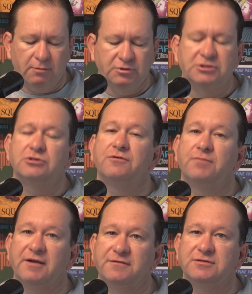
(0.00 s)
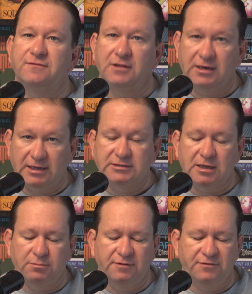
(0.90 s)
which served breakfast for the last
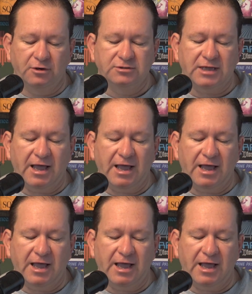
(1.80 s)
couple of years